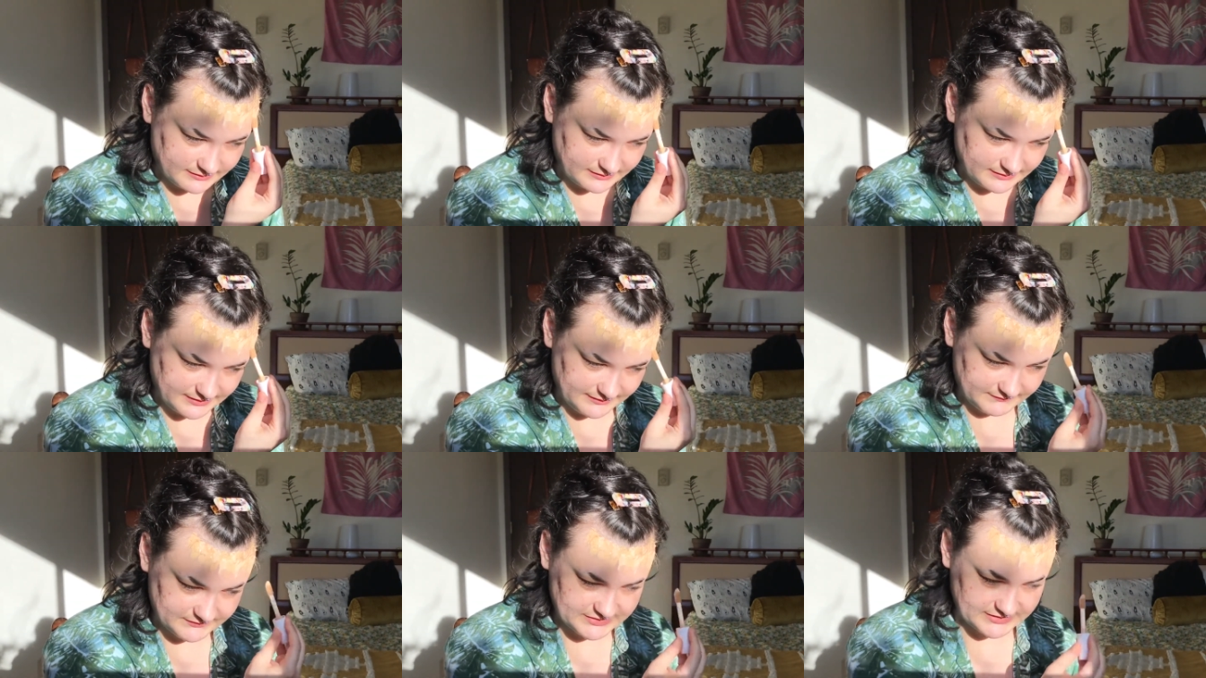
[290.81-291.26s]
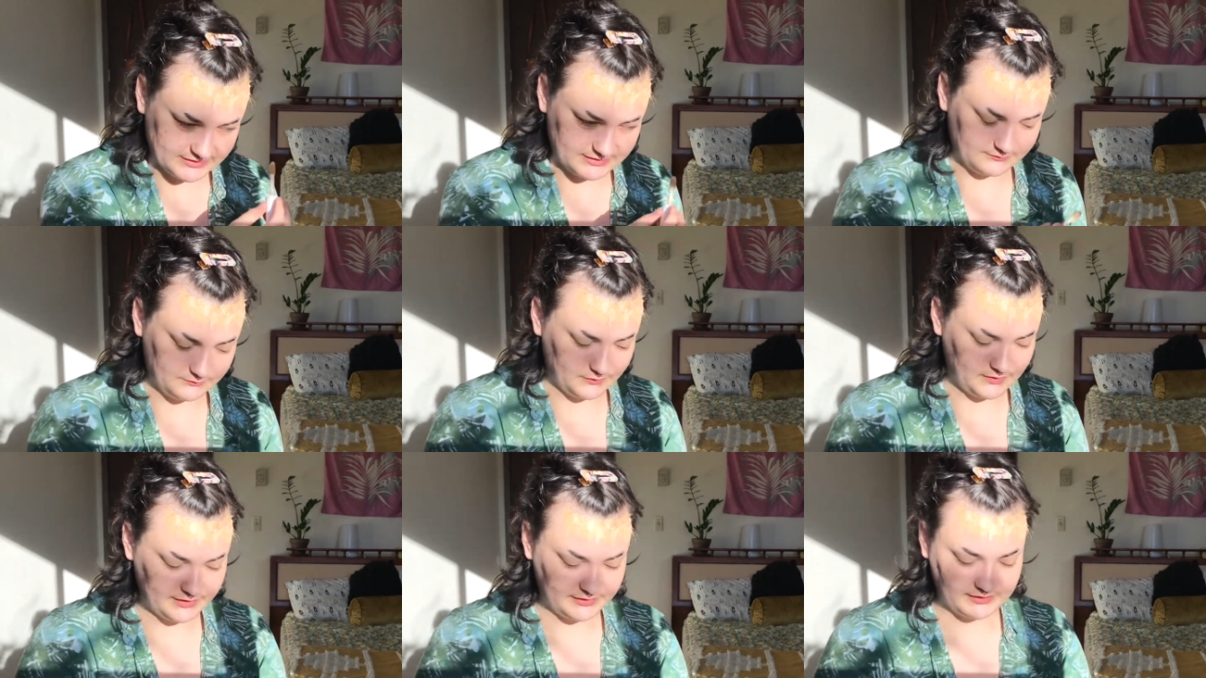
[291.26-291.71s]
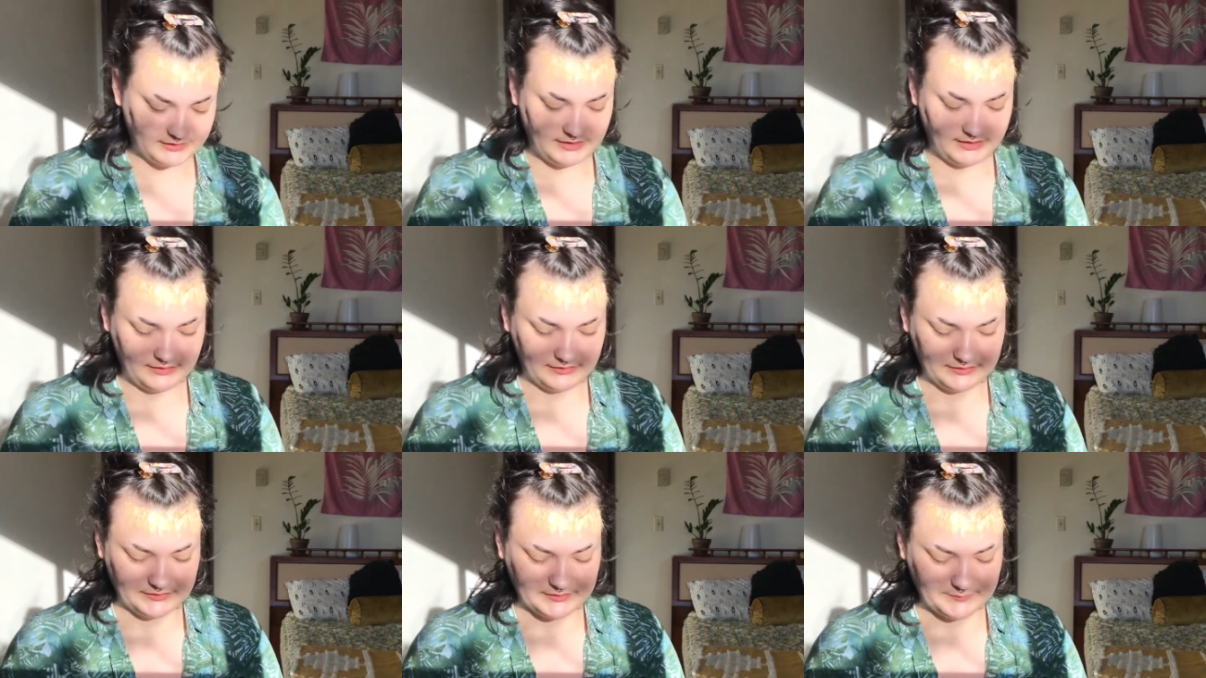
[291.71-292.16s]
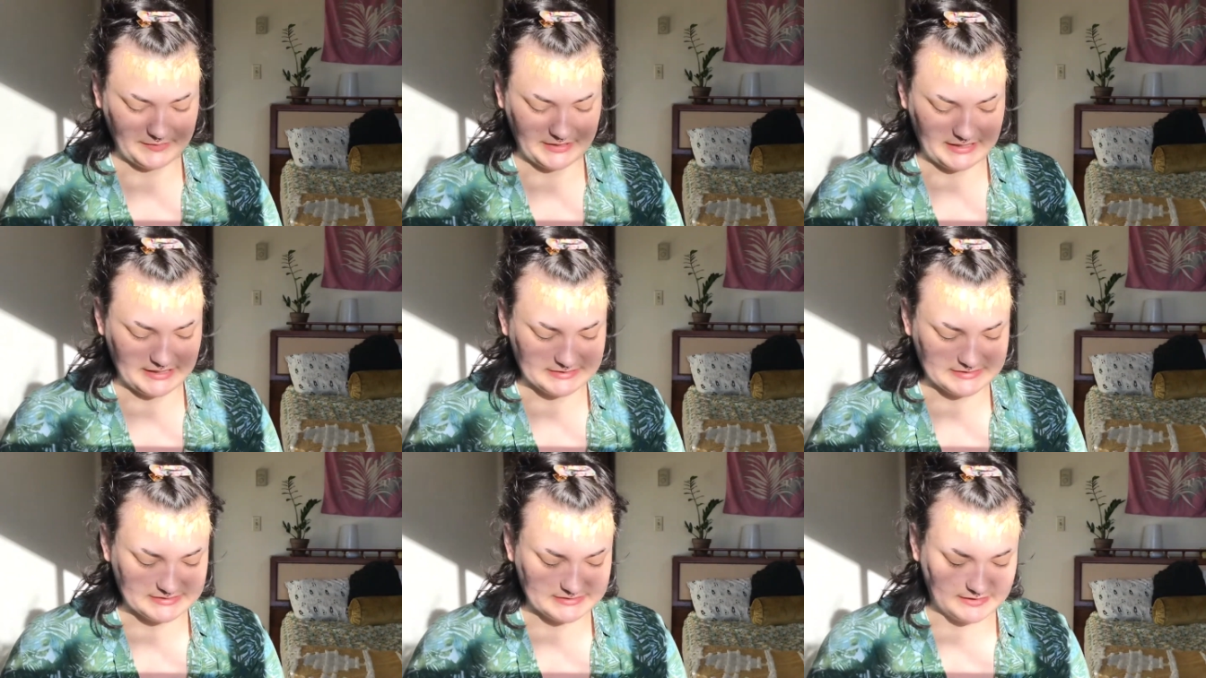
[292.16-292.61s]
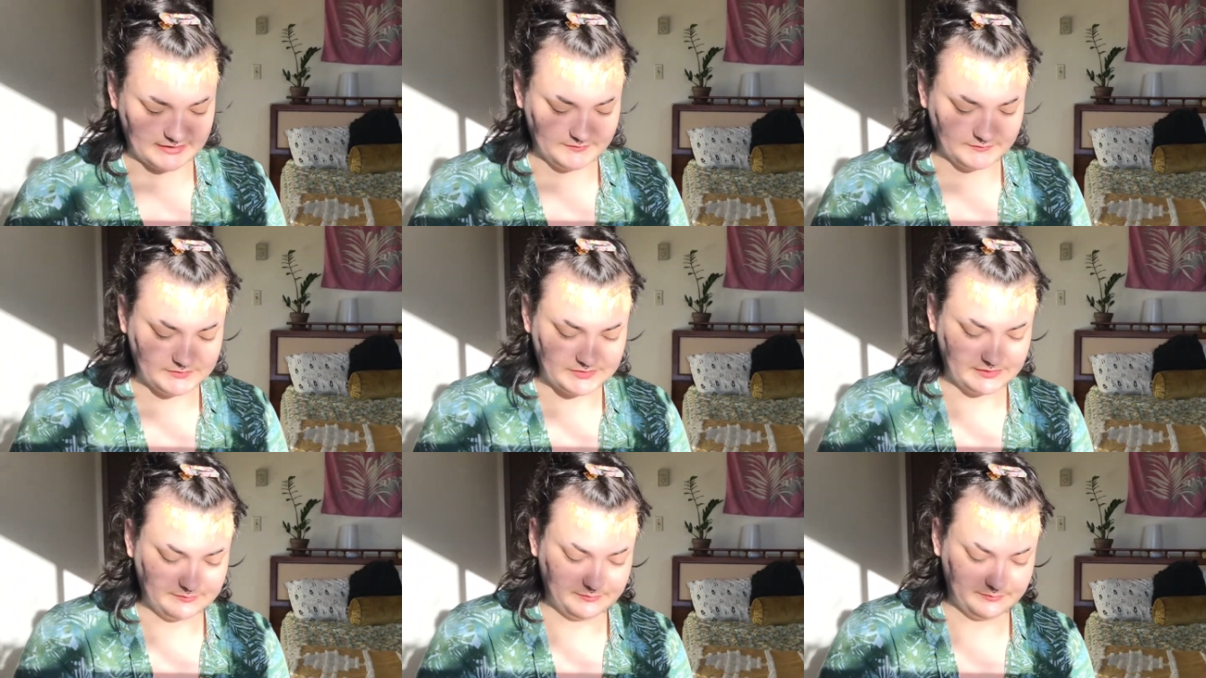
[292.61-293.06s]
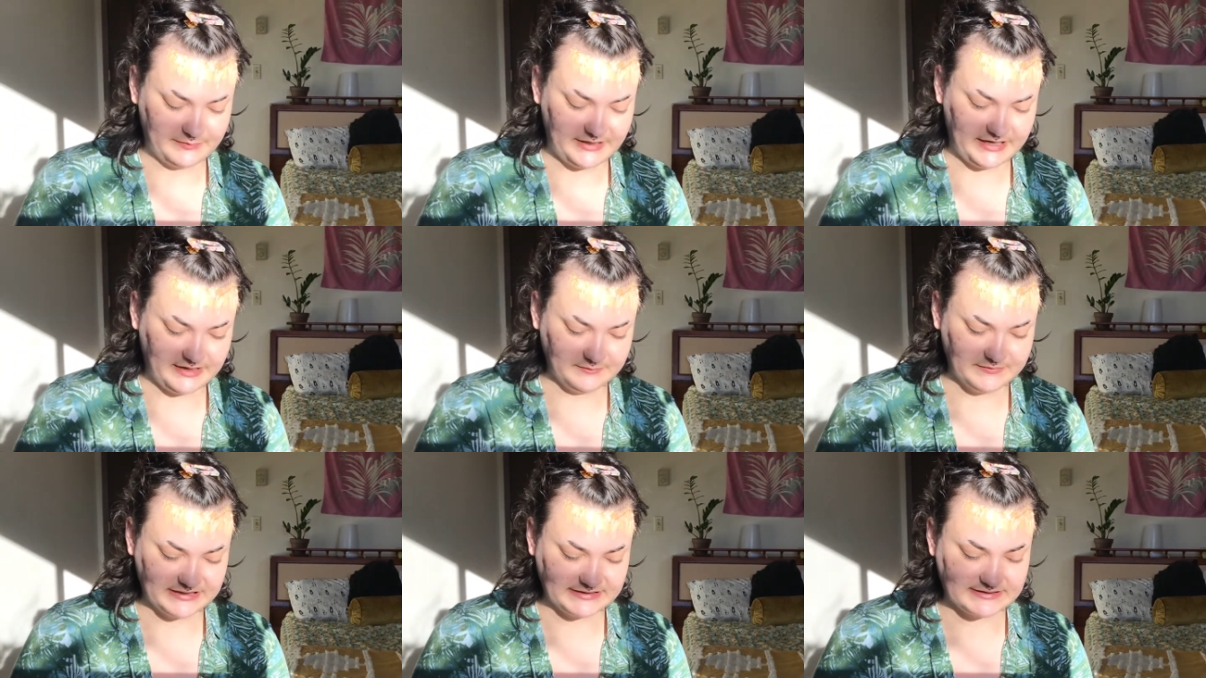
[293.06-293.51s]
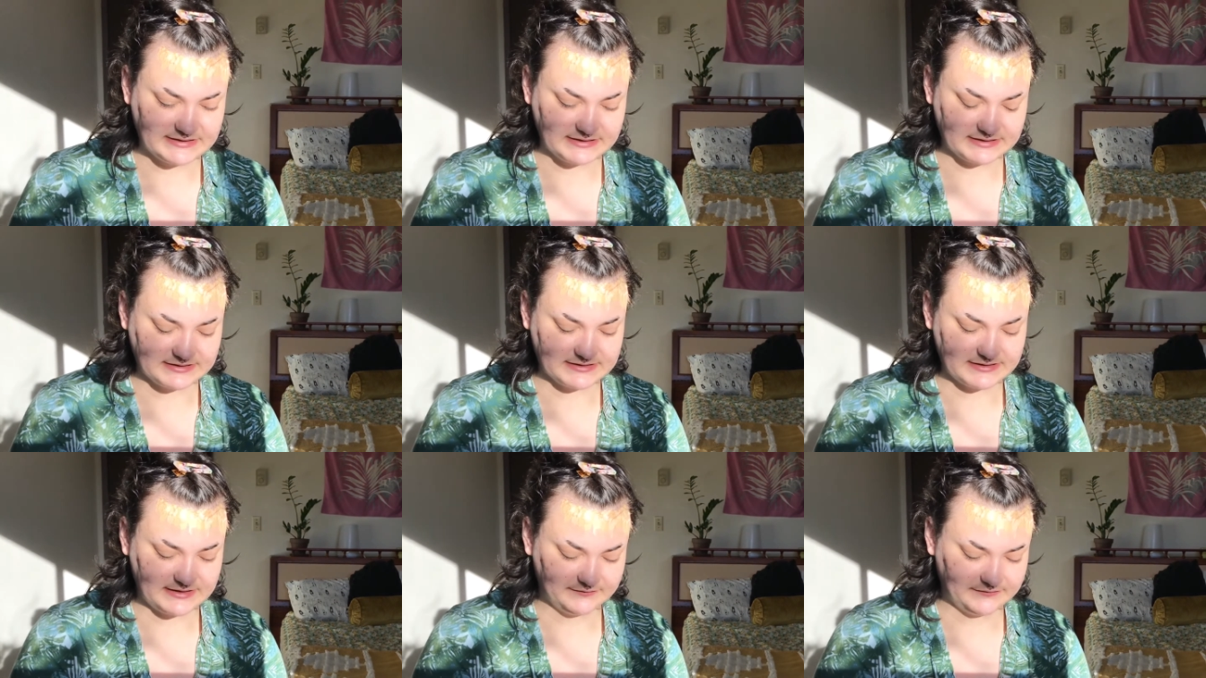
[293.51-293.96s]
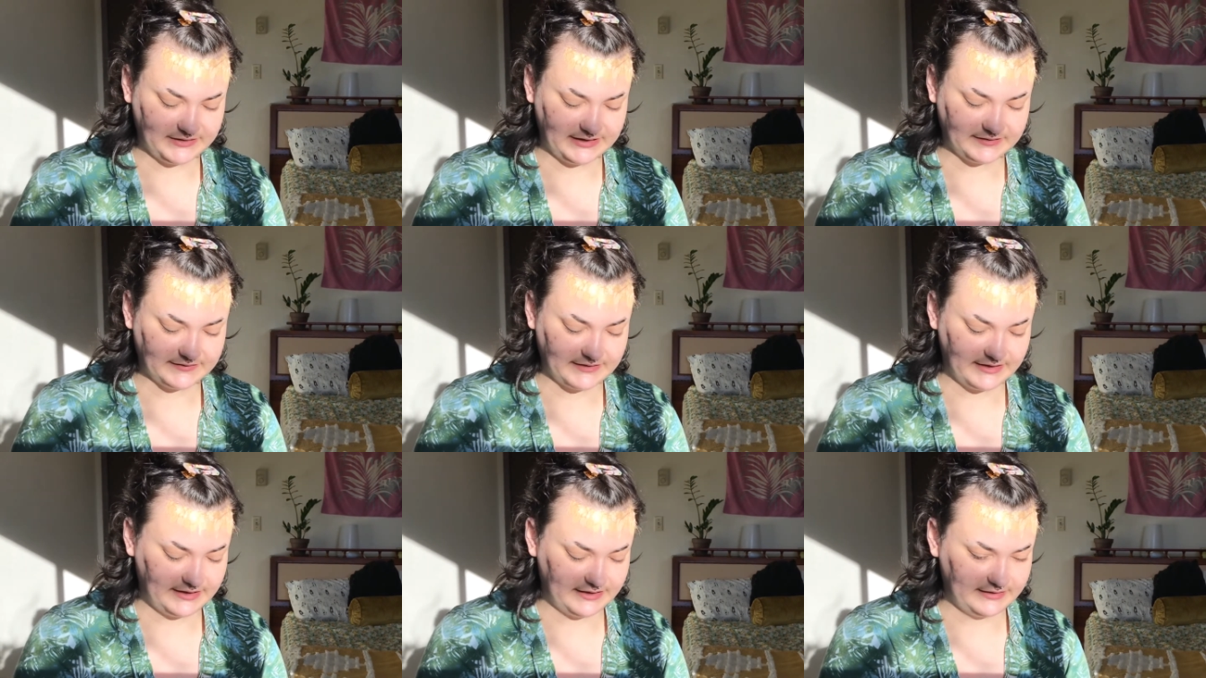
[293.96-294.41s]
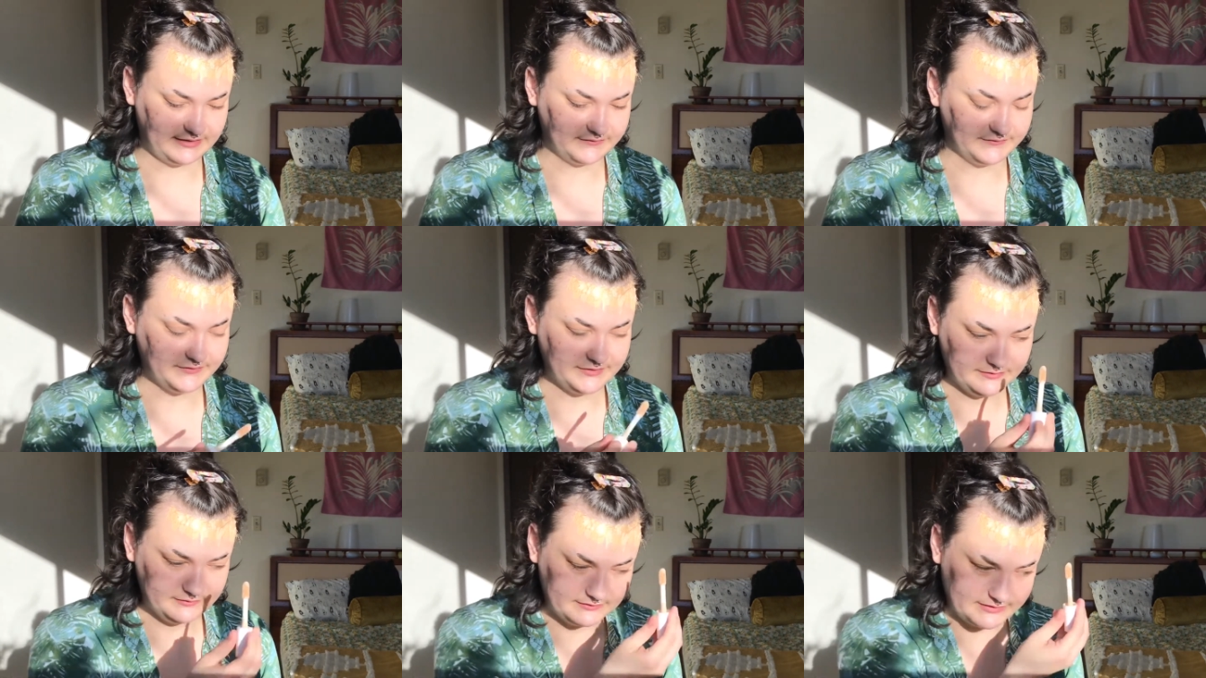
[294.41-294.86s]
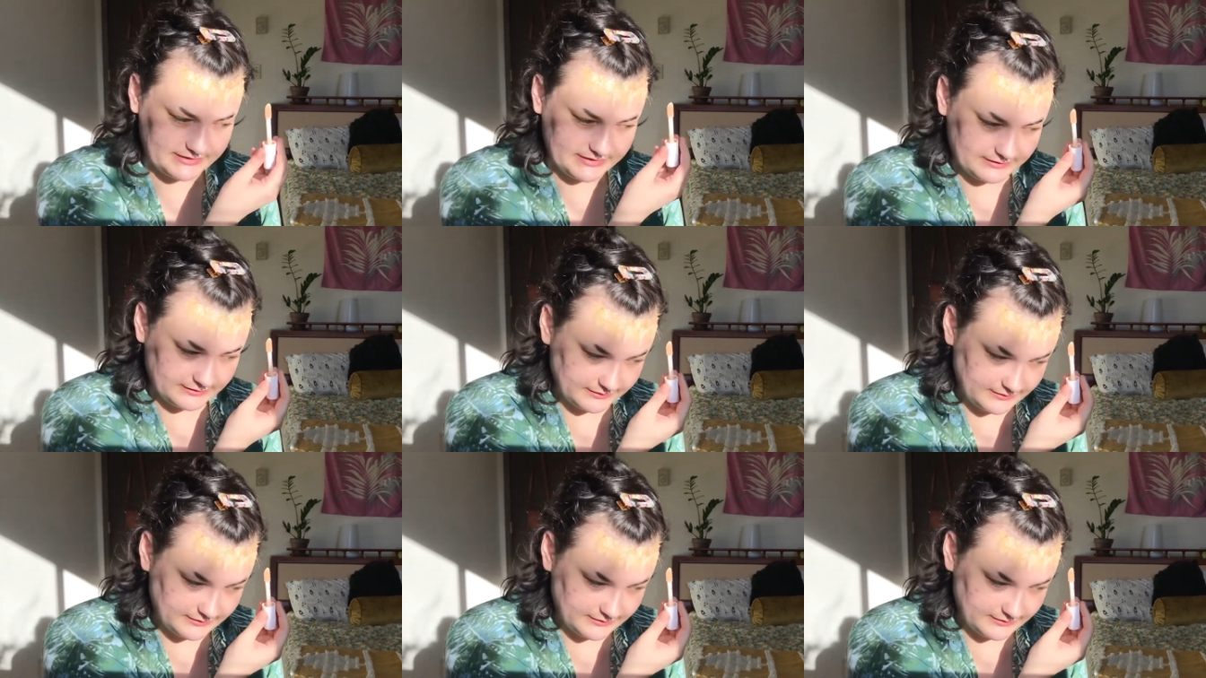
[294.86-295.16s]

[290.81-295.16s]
I've done watercolor in the past, I've done paint mixing and stuff like that, I feel like